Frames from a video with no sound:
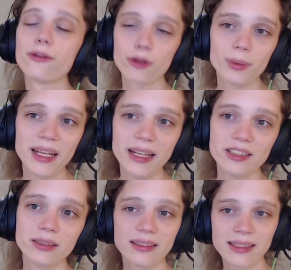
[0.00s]

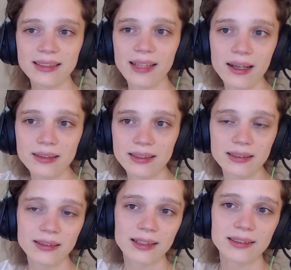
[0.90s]
formulation. And this
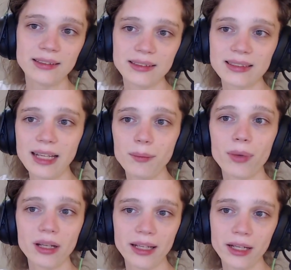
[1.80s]
is actually the same
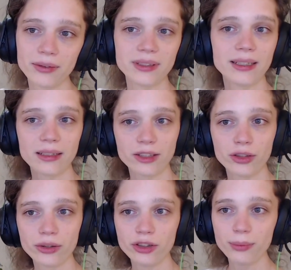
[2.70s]
polyhedron that I
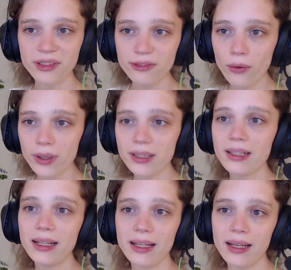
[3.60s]
showed you before
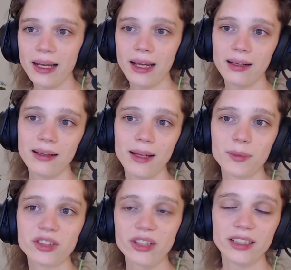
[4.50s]
in the
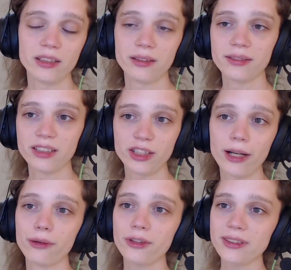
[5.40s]
demonstration of the
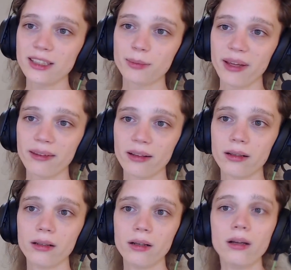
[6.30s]
shadow vertex method.
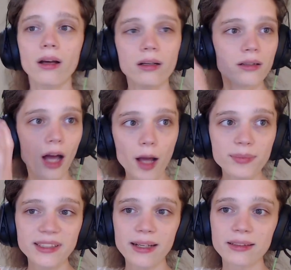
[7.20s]

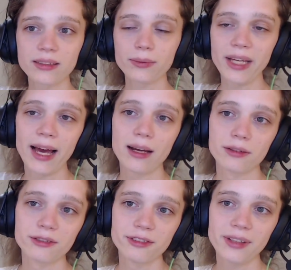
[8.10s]
Upstairs, we
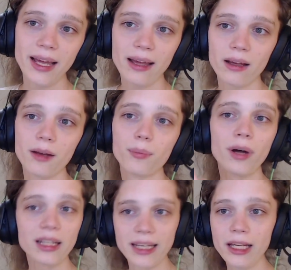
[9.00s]
have a
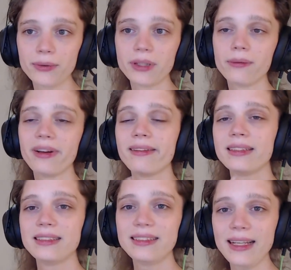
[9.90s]
polyhedron with
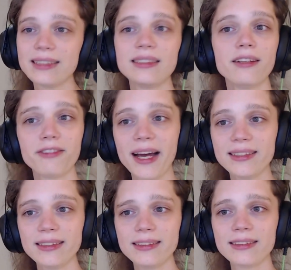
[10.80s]
6
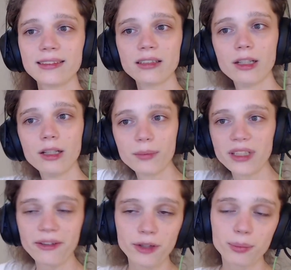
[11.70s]
facets.
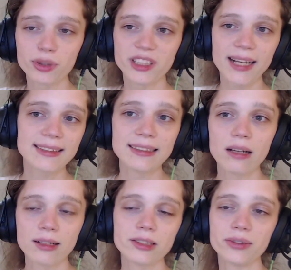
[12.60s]
If we project it
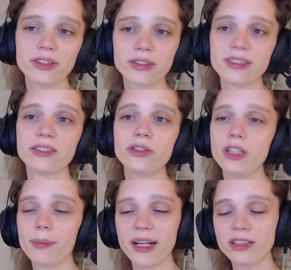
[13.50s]
onto a certain
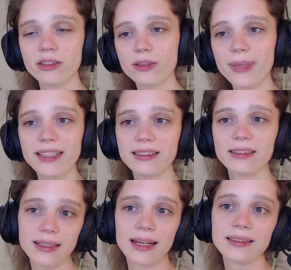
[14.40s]
2-dimensional space,
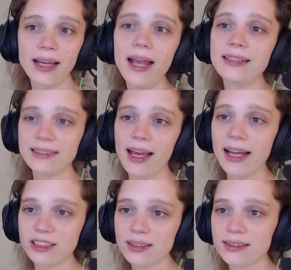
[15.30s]
it has 8
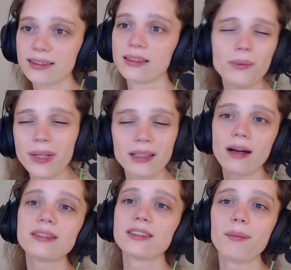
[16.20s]
edges. We
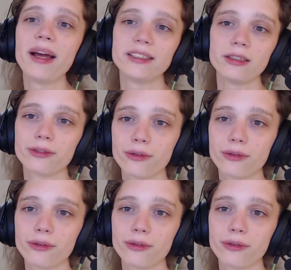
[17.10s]
got some edges for